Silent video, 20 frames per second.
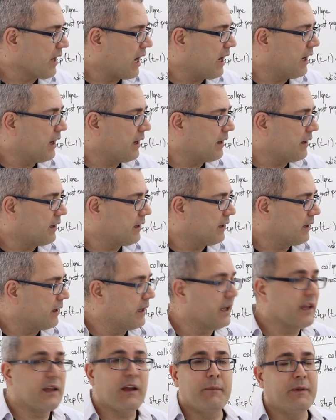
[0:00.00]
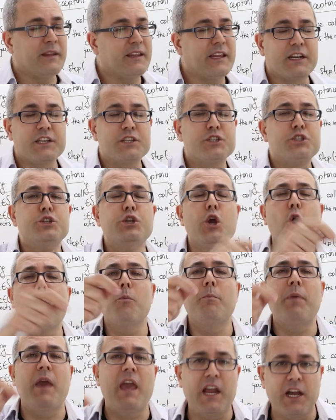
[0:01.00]
uh, uh, I mean, there's
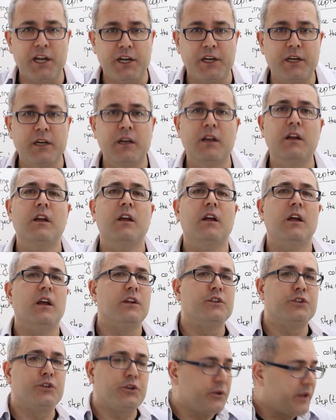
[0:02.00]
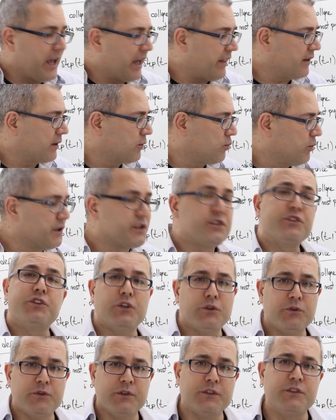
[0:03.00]
no pair together with
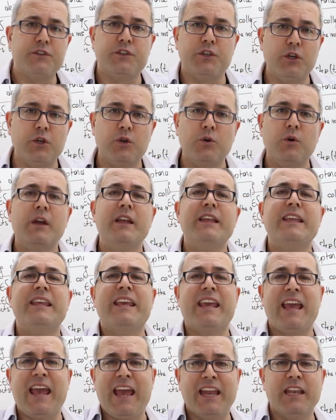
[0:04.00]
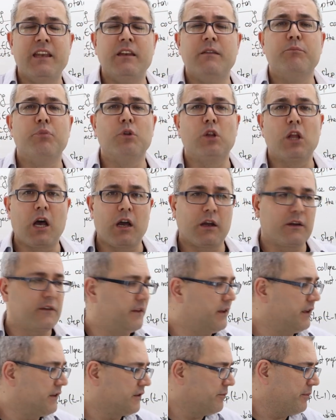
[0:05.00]
student two can
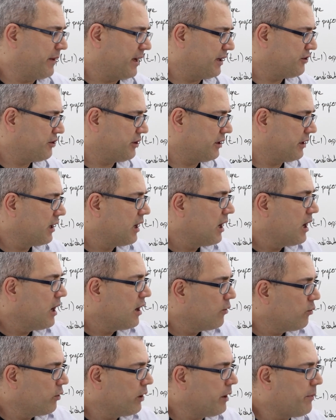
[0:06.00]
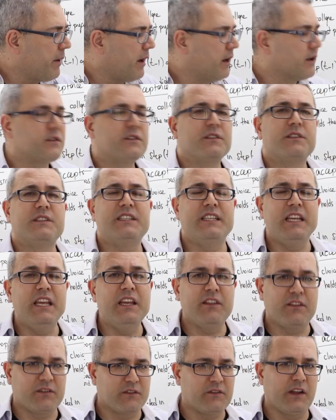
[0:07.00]
block this matching. What about
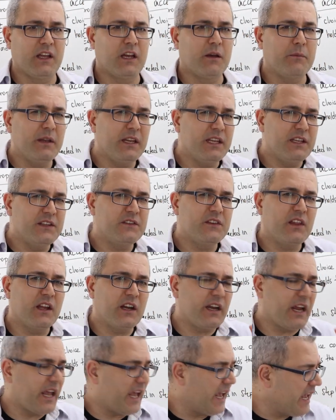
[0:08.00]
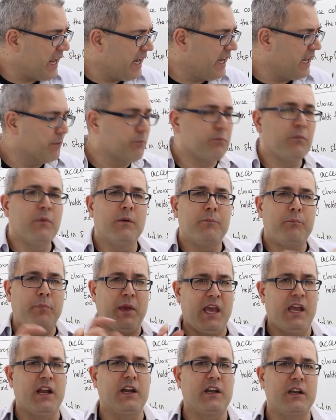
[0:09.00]
C3? I mean, is there any
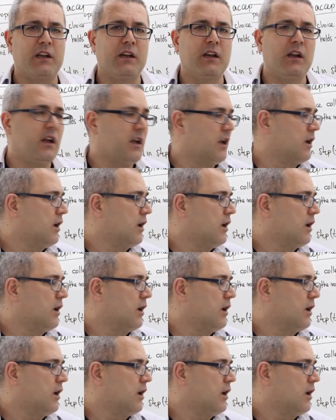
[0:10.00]
pair